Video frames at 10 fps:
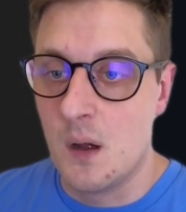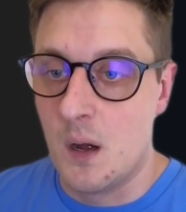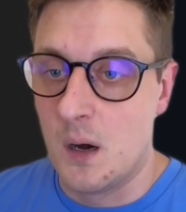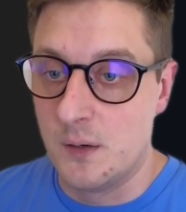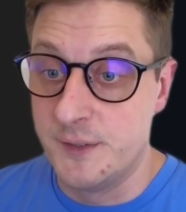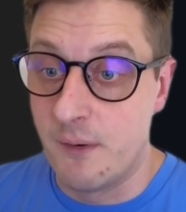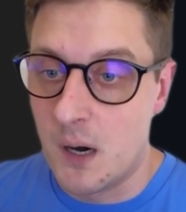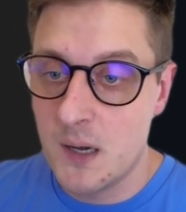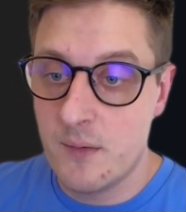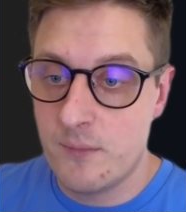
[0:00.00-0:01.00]

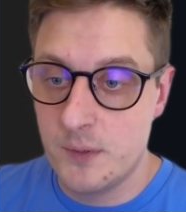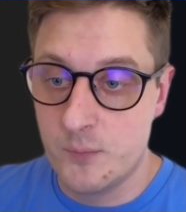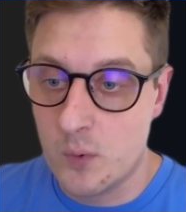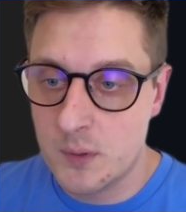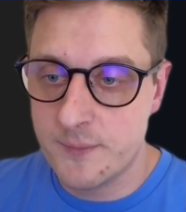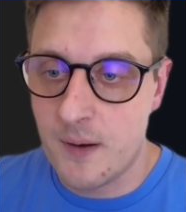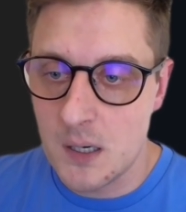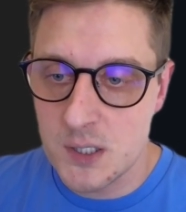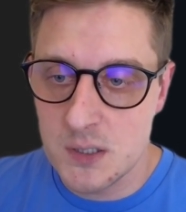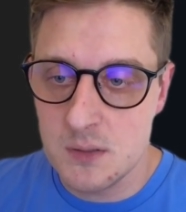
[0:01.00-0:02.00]
reward
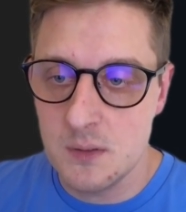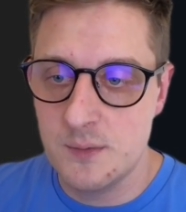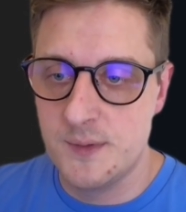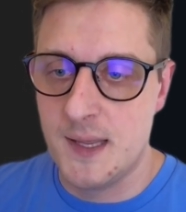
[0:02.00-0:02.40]
function,